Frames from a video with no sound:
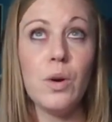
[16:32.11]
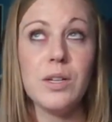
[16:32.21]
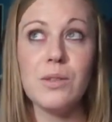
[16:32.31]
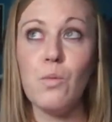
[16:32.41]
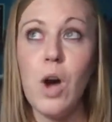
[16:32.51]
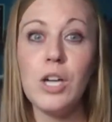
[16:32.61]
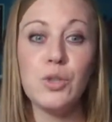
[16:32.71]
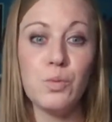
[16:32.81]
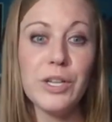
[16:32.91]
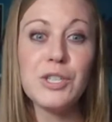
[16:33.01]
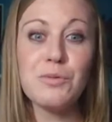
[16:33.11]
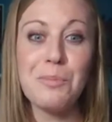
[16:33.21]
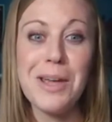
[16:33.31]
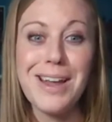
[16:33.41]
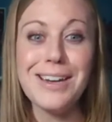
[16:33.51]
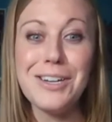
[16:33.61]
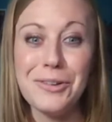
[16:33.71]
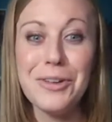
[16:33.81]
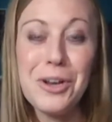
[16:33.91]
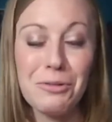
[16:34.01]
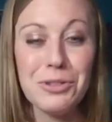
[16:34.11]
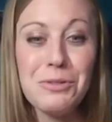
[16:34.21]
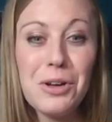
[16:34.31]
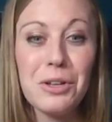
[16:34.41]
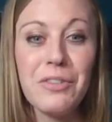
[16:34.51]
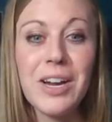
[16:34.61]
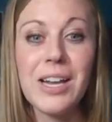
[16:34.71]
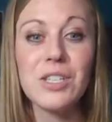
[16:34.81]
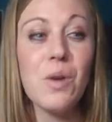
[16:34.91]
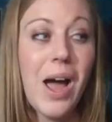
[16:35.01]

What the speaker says: What is it? Wash, rinse, repeat, and do it all over again.